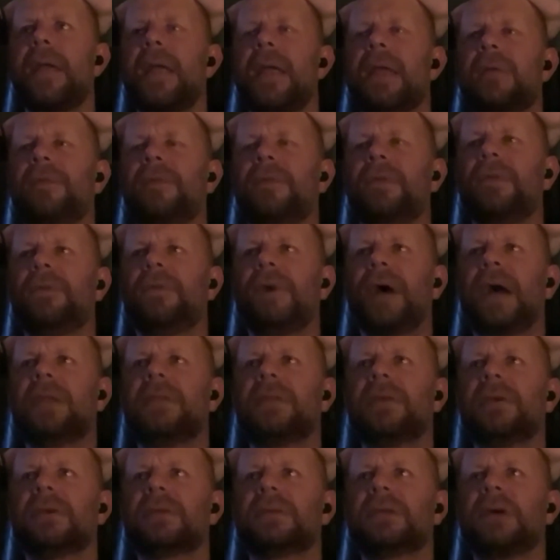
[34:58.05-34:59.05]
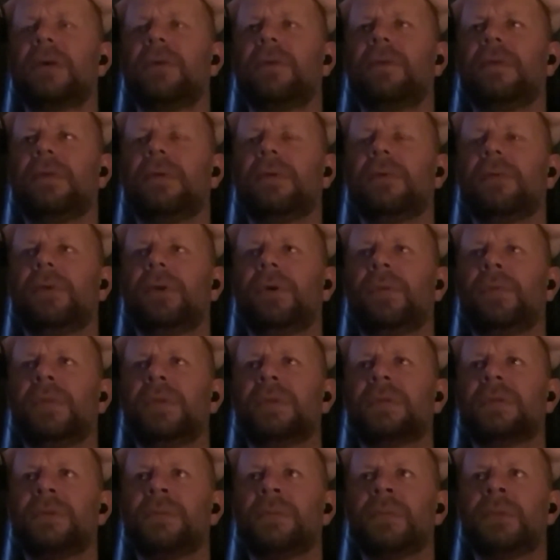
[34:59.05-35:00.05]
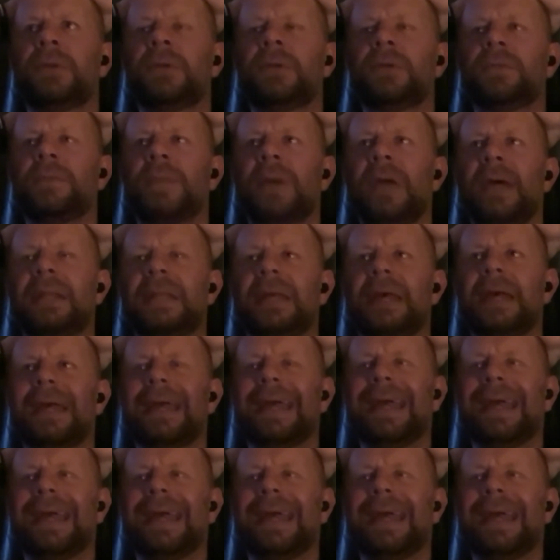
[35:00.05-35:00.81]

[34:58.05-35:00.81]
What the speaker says: if you find yourself in a room with someone who's made it